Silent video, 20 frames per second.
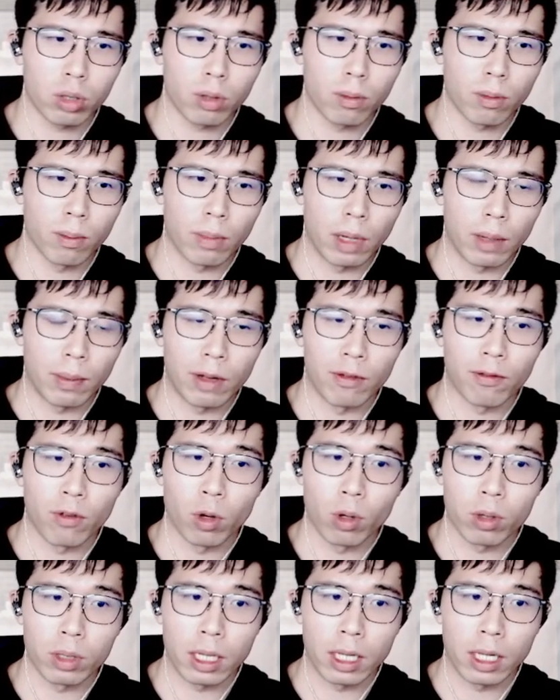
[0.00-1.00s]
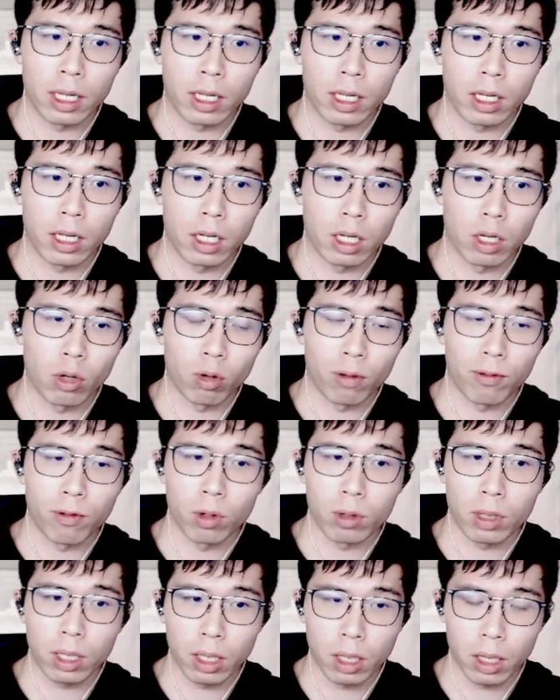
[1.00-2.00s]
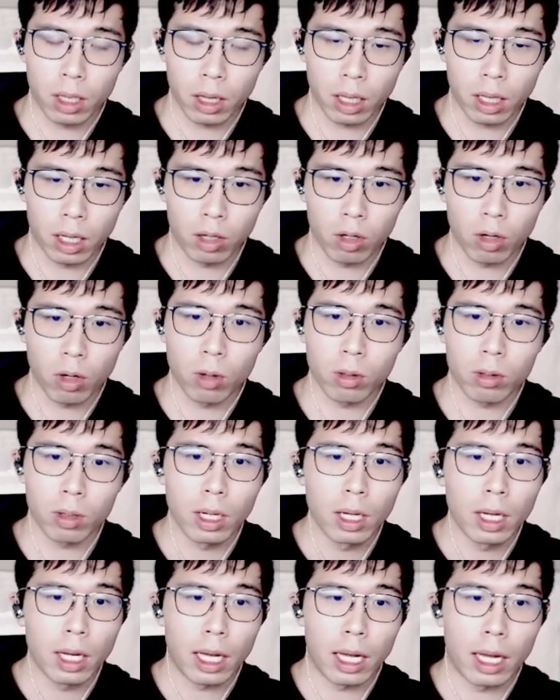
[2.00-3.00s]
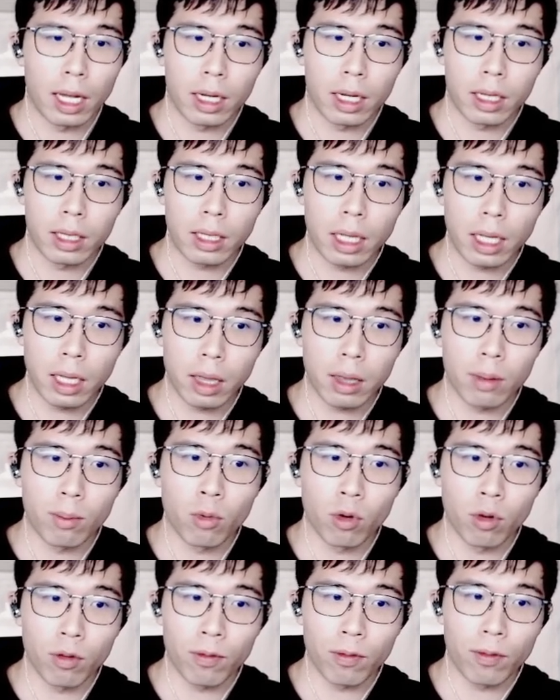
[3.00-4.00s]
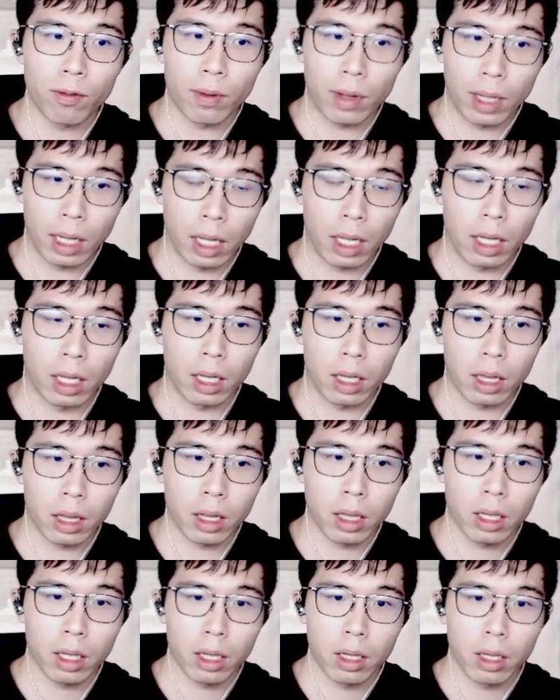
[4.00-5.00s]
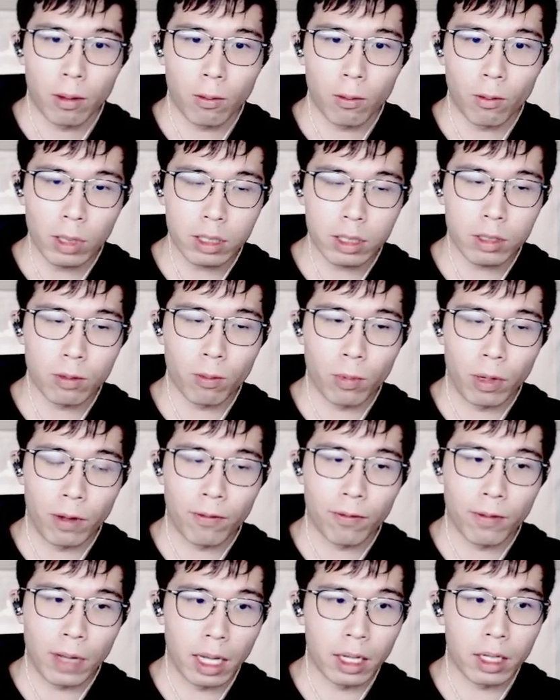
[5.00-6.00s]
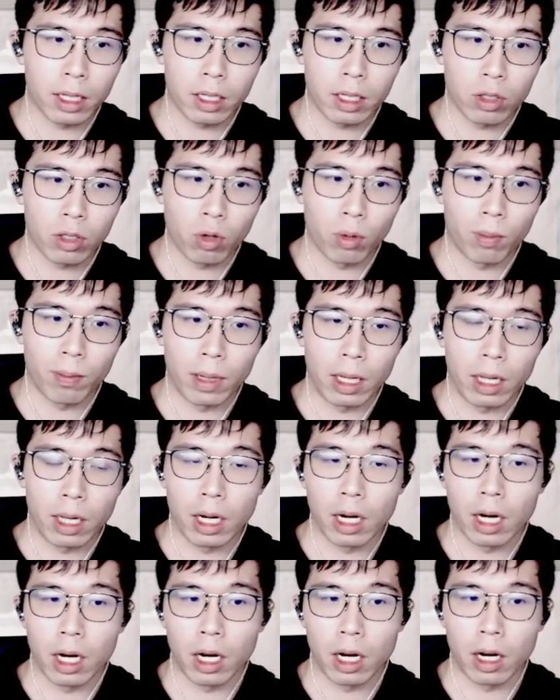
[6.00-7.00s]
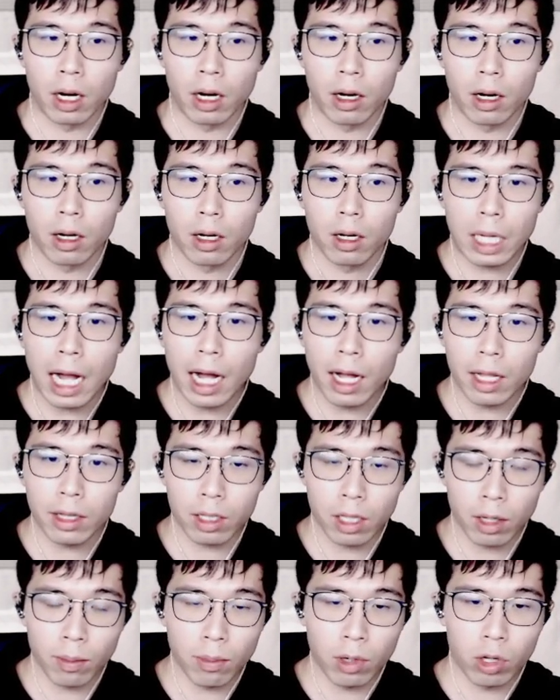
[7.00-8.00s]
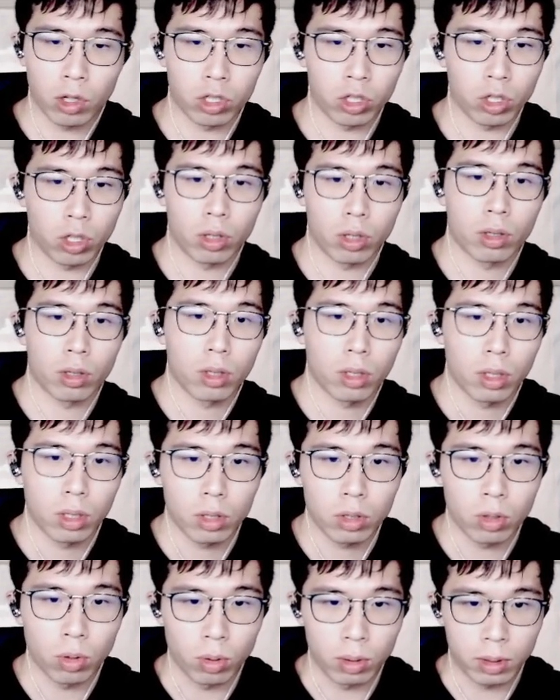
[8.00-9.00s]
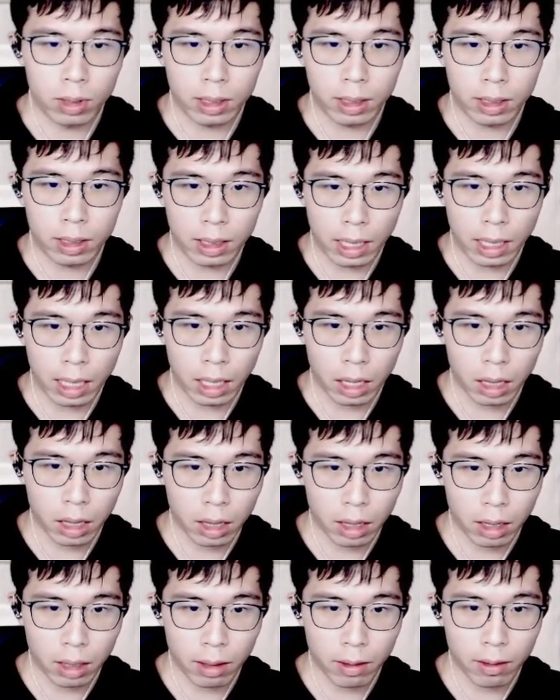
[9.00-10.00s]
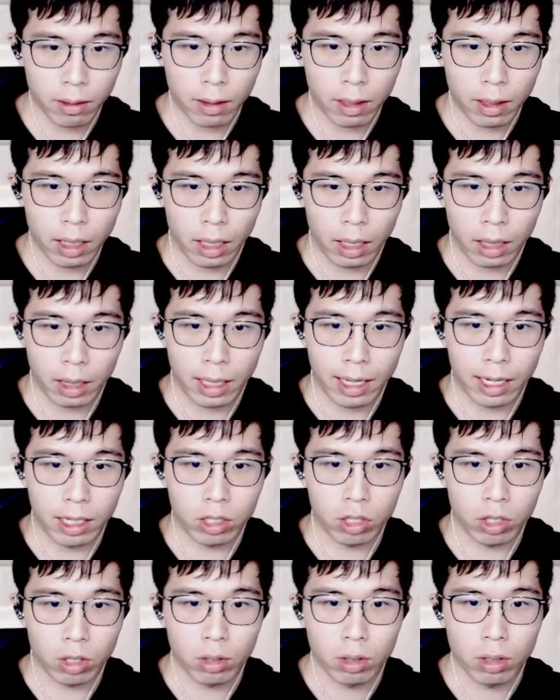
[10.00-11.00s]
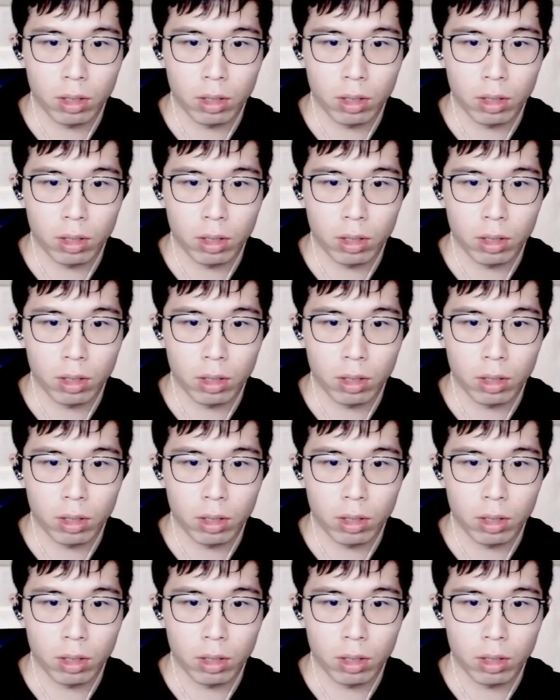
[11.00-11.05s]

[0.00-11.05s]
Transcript: maybe 30 or 40 years ago, and this move is what we think to be a countermeasure to this extension.